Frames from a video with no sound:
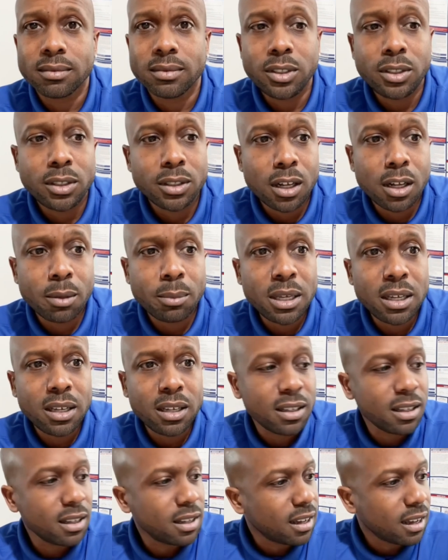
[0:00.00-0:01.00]
You know what I
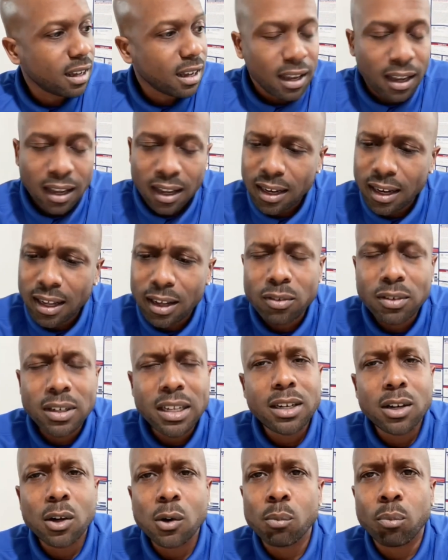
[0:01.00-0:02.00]
mean? And they don't
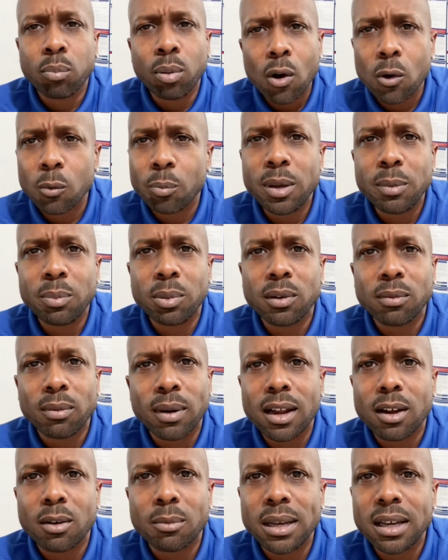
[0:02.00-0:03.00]
need no broke people
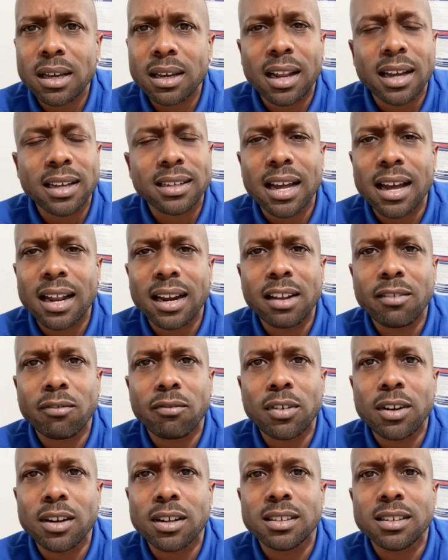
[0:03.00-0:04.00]
around, man. Like that ain't
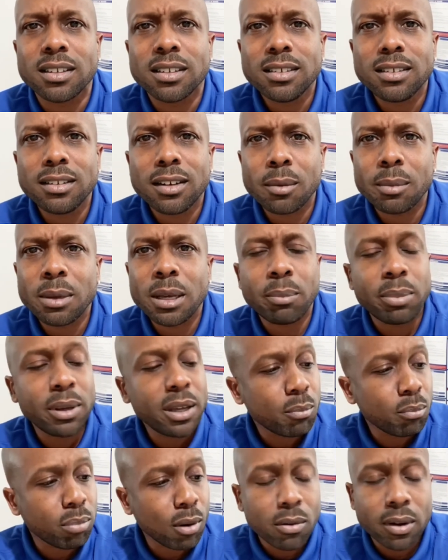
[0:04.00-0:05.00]
fun. You know what I mean?
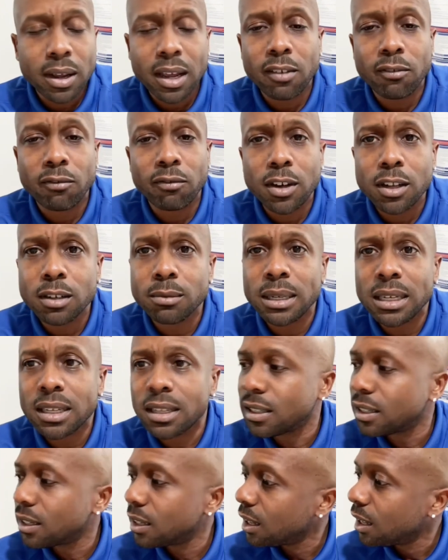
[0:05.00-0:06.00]
Being broke ain't fun,
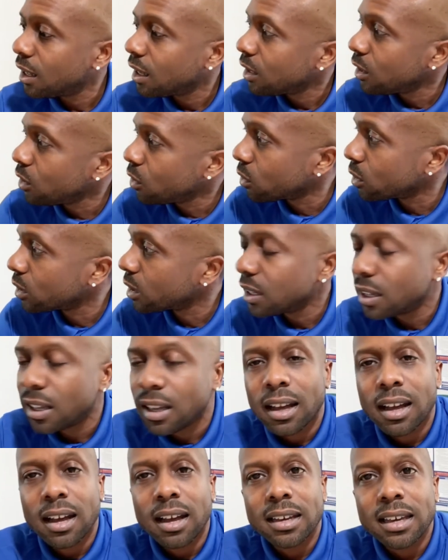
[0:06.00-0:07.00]
man. Look,
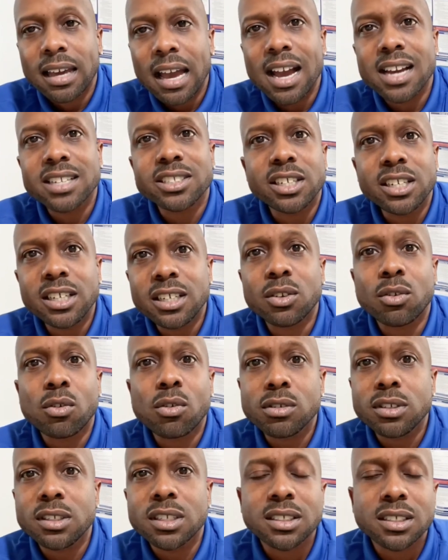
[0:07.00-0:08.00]
cash in
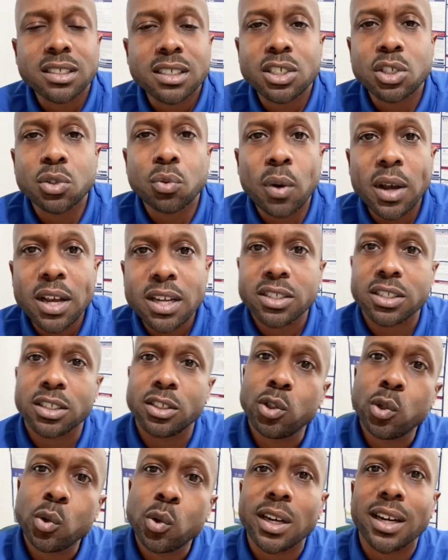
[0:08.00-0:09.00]
on your
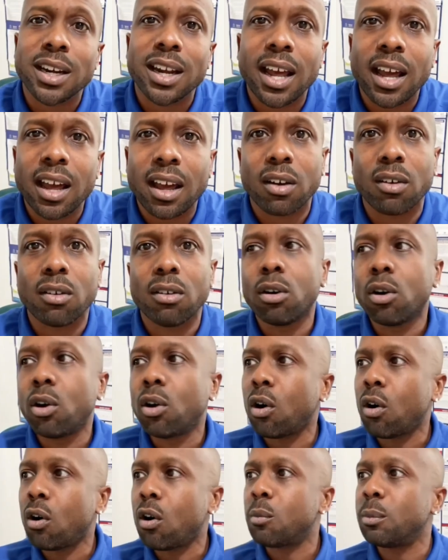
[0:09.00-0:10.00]
situation. Do it now.
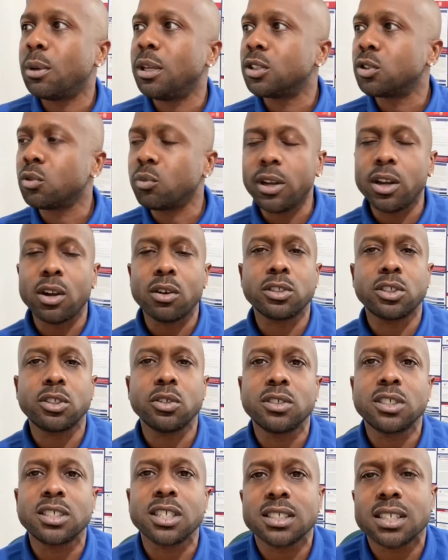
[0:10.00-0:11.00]
Call me
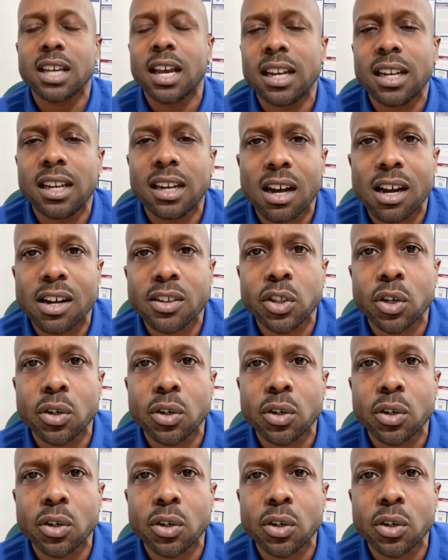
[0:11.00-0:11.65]
302 689